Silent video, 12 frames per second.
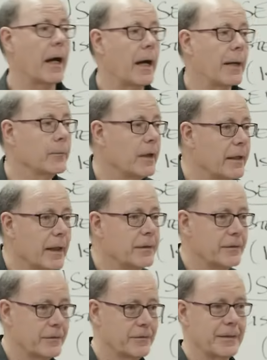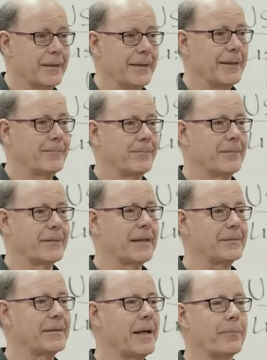I'm glad I didn't say that.
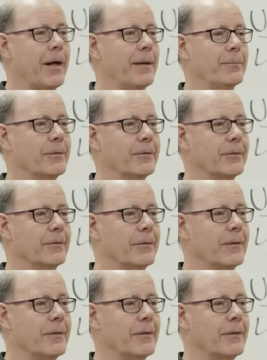That's not popular.